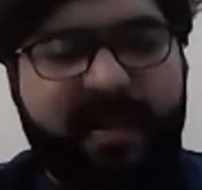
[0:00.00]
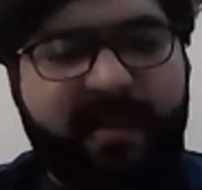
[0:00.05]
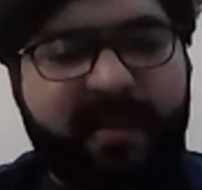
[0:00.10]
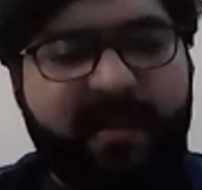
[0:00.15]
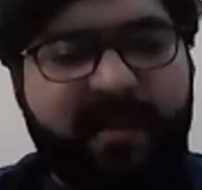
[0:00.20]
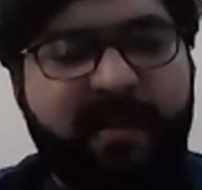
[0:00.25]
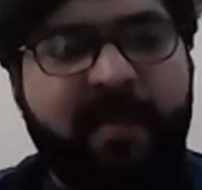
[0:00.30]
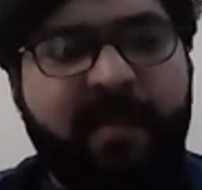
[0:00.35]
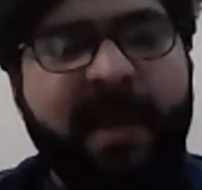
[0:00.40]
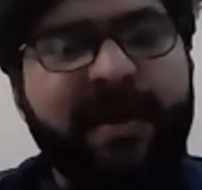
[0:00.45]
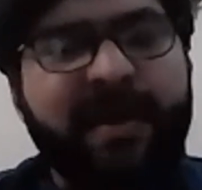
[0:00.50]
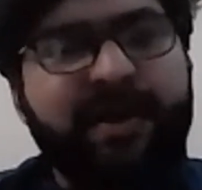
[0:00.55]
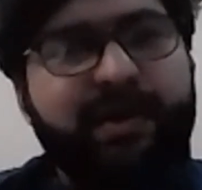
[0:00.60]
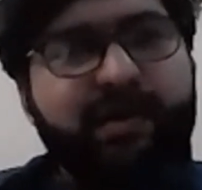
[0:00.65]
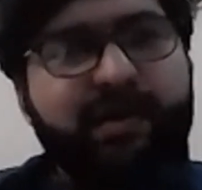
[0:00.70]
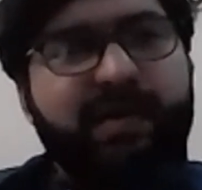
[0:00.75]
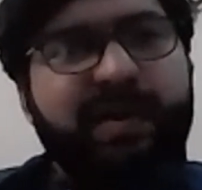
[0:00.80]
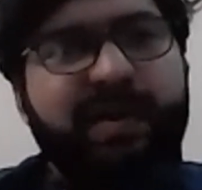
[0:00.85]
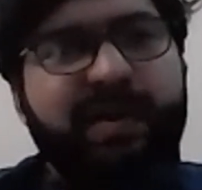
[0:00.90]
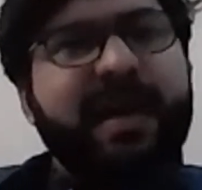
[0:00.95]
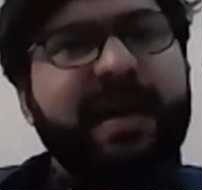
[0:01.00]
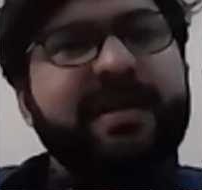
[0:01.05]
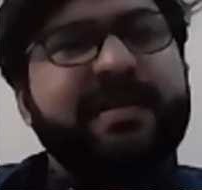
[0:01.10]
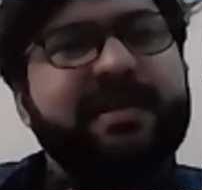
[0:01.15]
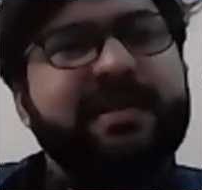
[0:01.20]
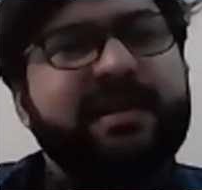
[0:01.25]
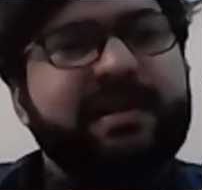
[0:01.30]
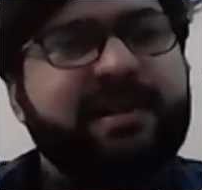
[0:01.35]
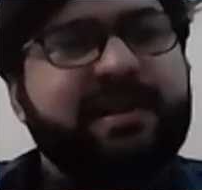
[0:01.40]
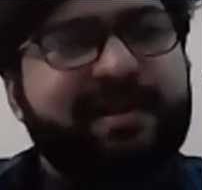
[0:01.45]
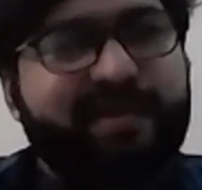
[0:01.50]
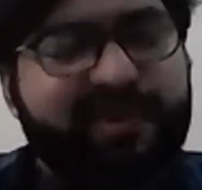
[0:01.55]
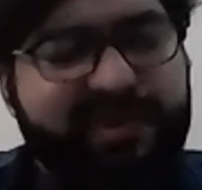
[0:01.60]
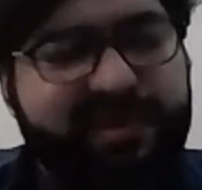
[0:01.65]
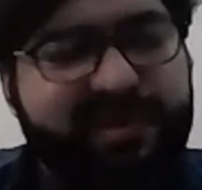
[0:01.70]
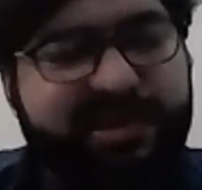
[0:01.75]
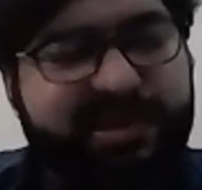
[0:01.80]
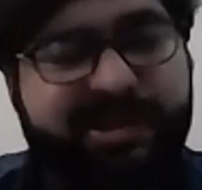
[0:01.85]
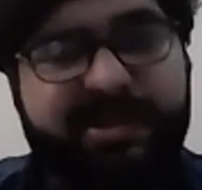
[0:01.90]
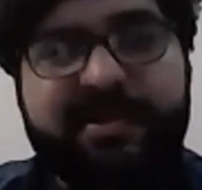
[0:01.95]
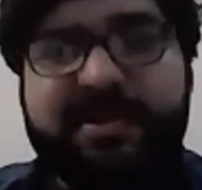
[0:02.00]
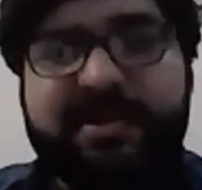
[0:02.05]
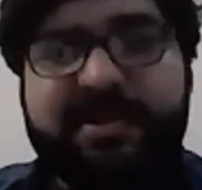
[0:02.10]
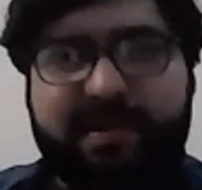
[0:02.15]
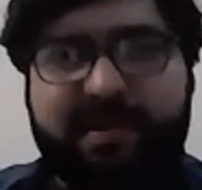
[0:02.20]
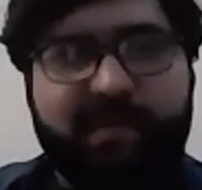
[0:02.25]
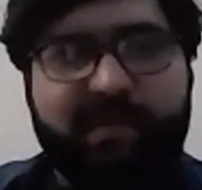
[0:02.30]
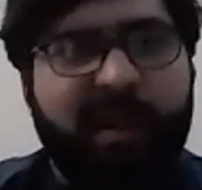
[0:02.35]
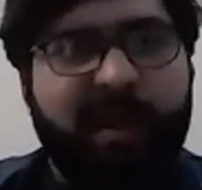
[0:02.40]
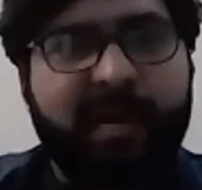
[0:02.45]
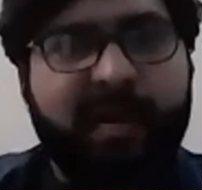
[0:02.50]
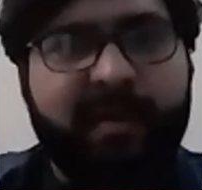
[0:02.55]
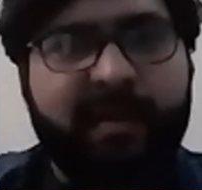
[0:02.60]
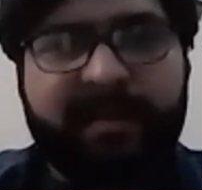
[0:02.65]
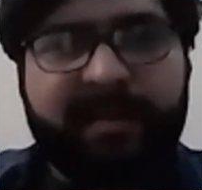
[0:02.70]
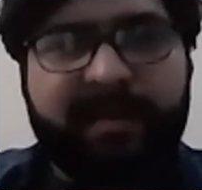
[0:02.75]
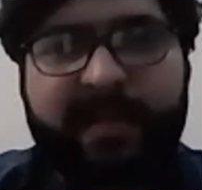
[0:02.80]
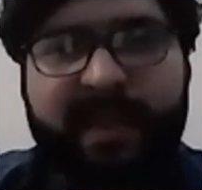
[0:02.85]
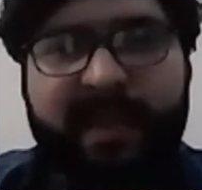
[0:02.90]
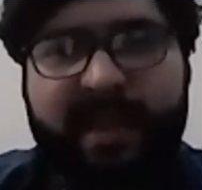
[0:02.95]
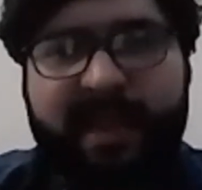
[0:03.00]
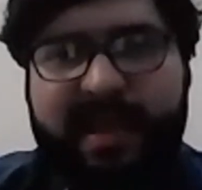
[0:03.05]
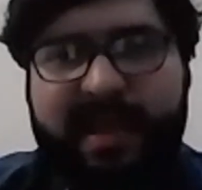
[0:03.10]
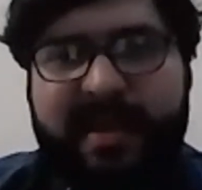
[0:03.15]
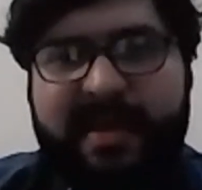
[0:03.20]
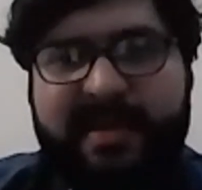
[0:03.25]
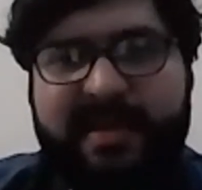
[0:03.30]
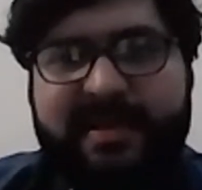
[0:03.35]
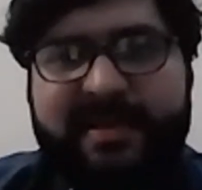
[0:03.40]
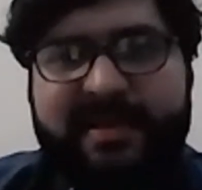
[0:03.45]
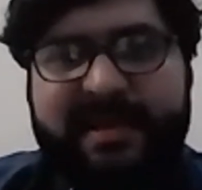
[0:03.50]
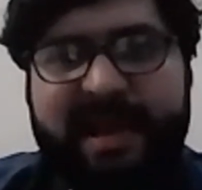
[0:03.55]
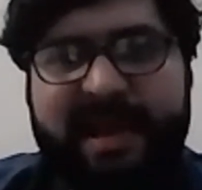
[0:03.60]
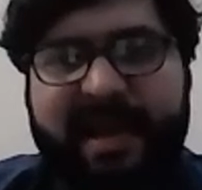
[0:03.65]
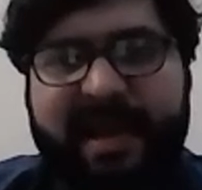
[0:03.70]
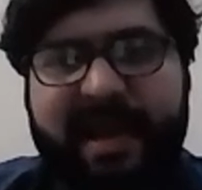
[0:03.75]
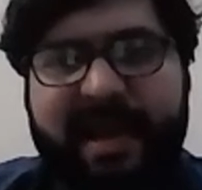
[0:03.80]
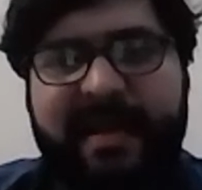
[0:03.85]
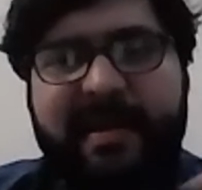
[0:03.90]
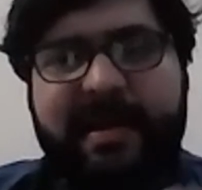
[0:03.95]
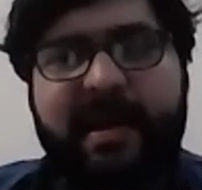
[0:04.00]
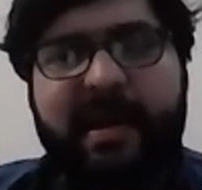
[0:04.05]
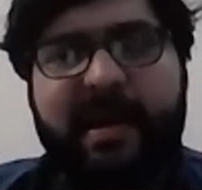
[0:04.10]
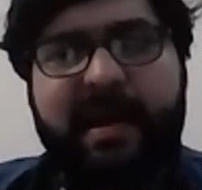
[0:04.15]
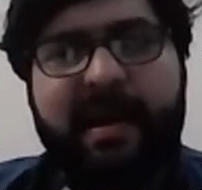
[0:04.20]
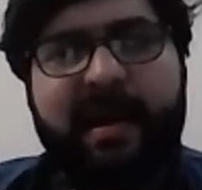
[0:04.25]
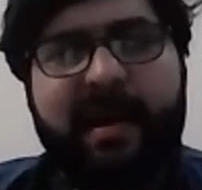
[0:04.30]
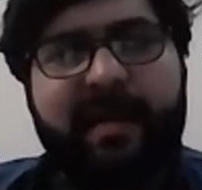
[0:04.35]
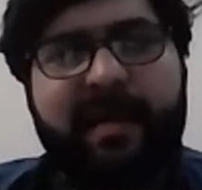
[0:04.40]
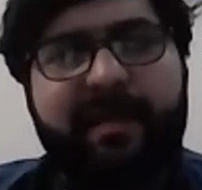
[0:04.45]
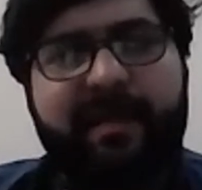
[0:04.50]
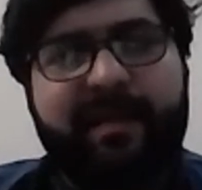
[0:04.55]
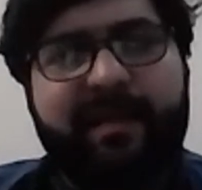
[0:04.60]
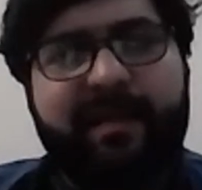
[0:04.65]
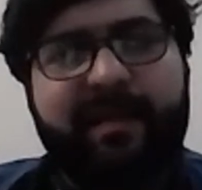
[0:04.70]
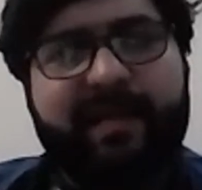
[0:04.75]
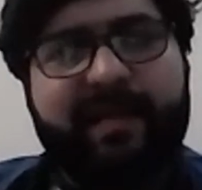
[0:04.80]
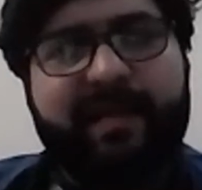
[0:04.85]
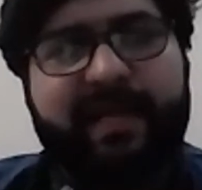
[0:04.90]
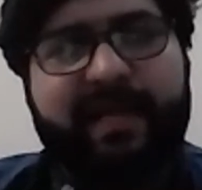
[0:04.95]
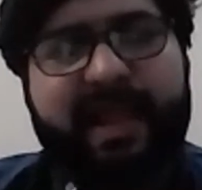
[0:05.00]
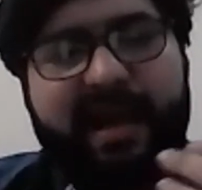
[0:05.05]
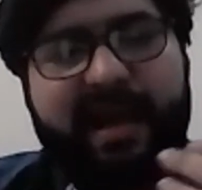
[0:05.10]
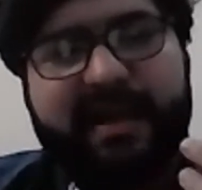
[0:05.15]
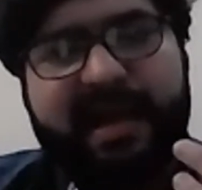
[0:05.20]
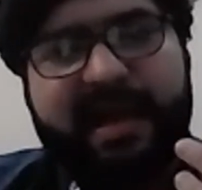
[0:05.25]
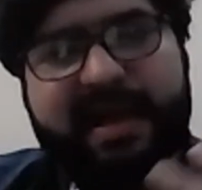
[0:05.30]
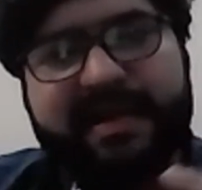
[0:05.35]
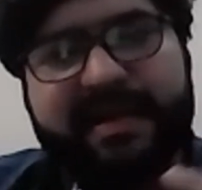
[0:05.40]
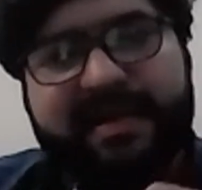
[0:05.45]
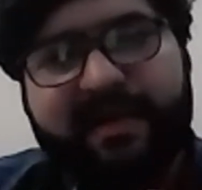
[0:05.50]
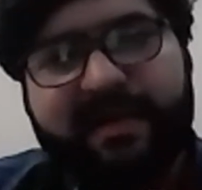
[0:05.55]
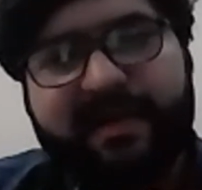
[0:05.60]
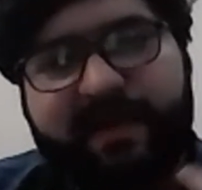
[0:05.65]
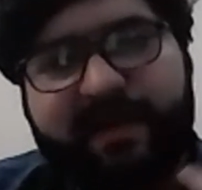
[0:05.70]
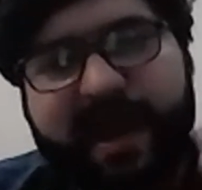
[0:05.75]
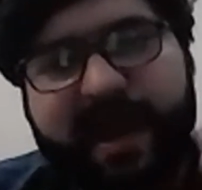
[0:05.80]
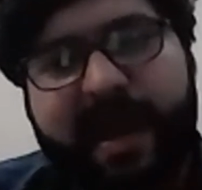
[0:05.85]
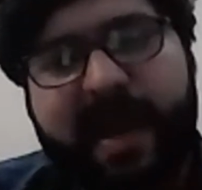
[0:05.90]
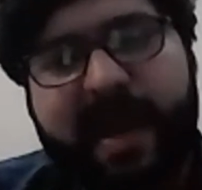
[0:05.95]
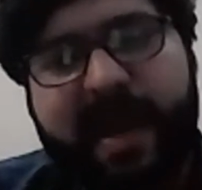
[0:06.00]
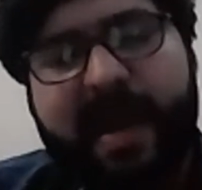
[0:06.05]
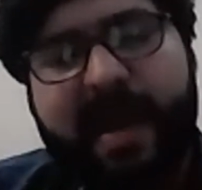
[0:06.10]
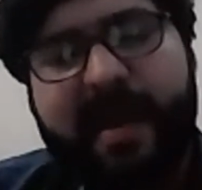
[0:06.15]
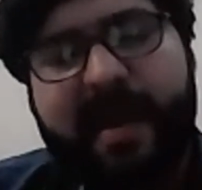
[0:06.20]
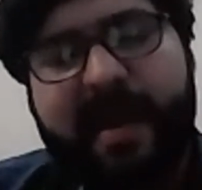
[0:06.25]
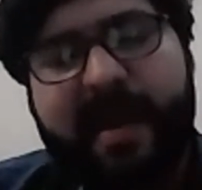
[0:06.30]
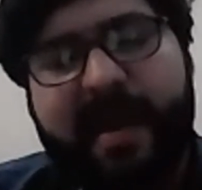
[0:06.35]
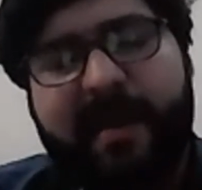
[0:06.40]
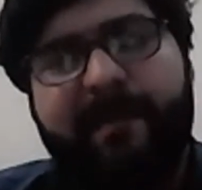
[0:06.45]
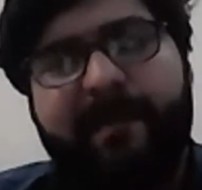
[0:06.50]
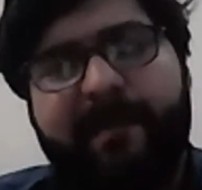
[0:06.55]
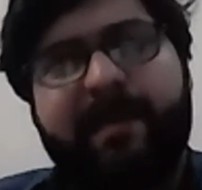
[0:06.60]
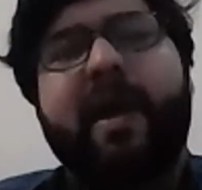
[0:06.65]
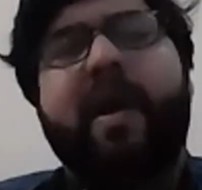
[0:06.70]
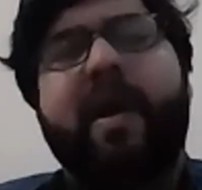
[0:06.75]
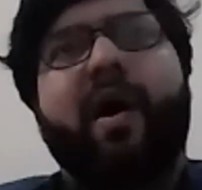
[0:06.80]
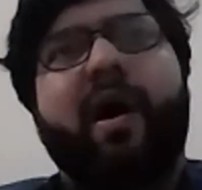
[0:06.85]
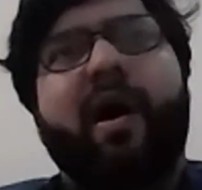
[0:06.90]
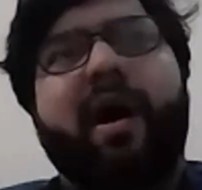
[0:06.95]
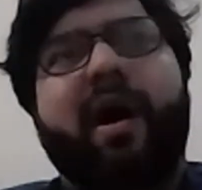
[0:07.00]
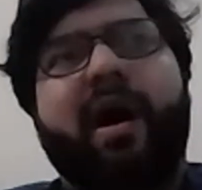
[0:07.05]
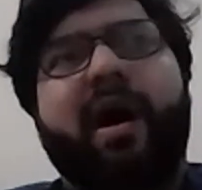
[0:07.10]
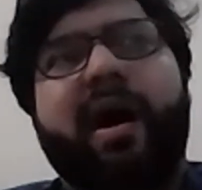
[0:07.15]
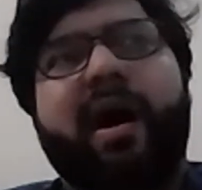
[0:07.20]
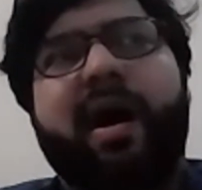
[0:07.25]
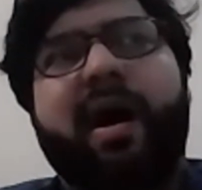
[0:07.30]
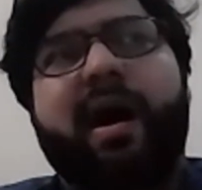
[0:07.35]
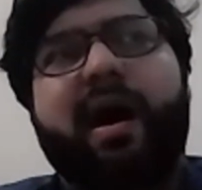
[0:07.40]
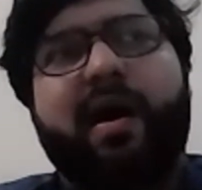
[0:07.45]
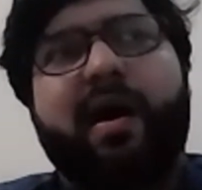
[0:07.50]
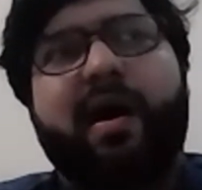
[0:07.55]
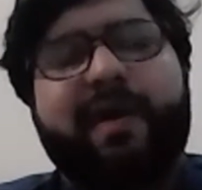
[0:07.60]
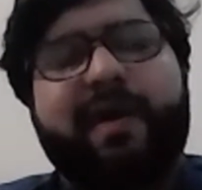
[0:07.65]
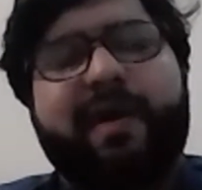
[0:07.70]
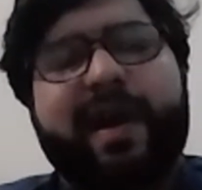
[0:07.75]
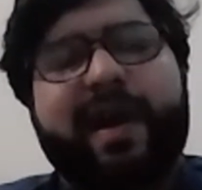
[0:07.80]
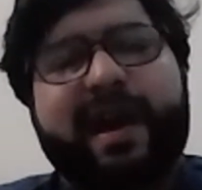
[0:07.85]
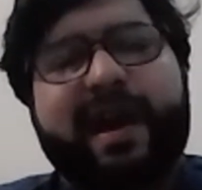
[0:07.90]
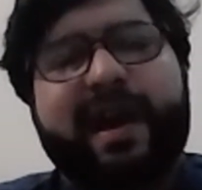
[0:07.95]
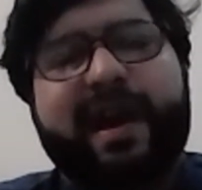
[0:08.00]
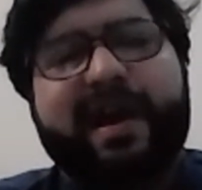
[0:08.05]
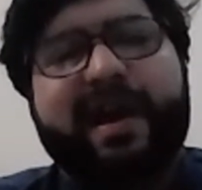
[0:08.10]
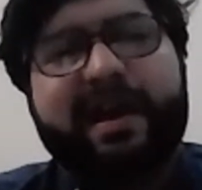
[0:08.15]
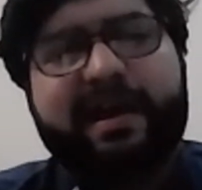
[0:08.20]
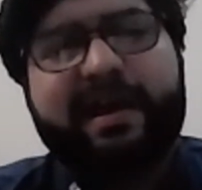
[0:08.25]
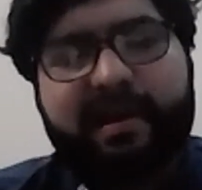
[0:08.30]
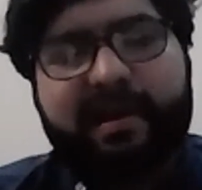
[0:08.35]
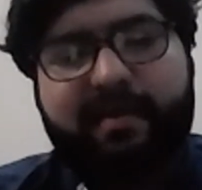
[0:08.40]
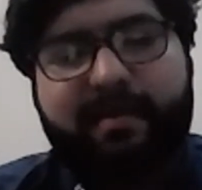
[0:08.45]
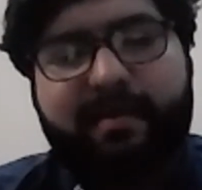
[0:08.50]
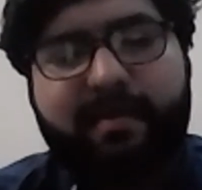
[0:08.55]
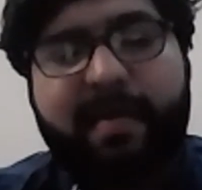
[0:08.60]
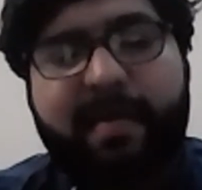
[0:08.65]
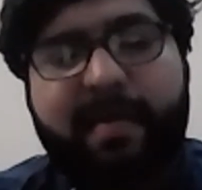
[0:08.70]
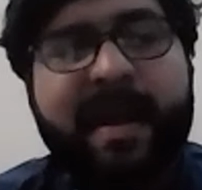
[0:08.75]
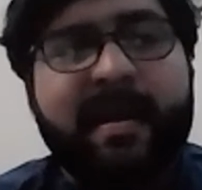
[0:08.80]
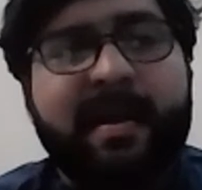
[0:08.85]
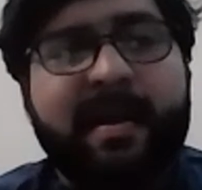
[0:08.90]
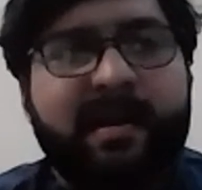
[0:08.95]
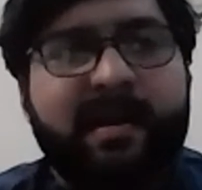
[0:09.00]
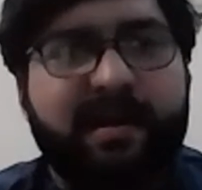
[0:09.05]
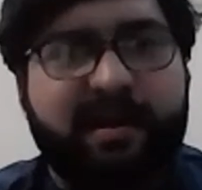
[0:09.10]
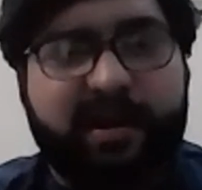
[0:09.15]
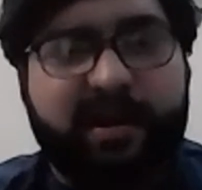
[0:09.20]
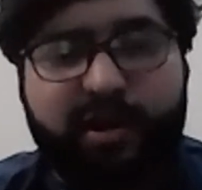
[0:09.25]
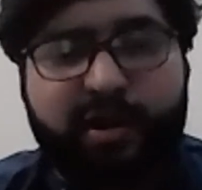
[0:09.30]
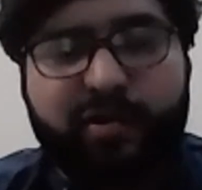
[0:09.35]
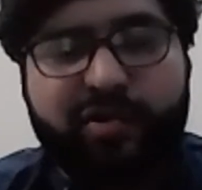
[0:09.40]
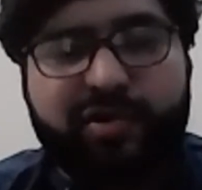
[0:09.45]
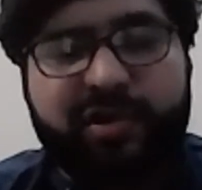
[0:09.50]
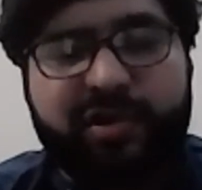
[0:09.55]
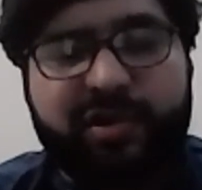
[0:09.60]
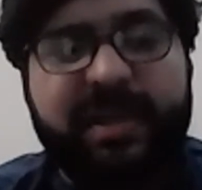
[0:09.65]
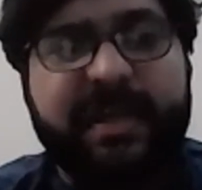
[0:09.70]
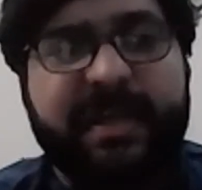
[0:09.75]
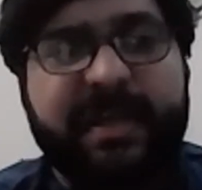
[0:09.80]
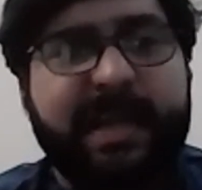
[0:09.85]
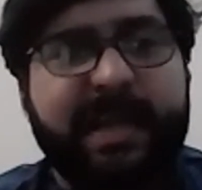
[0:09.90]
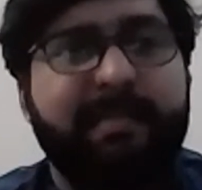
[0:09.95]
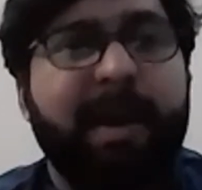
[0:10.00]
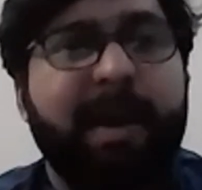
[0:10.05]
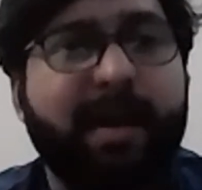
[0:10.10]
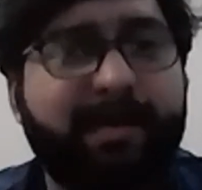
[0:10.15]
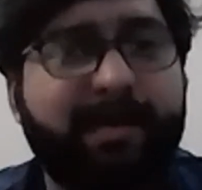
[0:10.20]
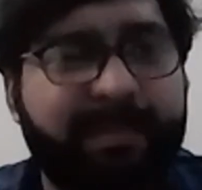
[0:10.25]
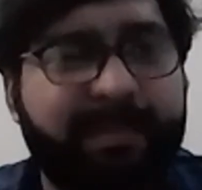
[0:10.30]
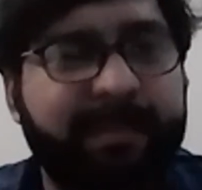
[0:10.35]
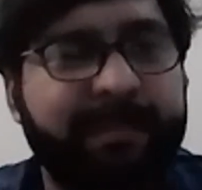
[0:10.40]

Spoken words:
men to get certain positions. One. Second, there's a way wherein men usually team up.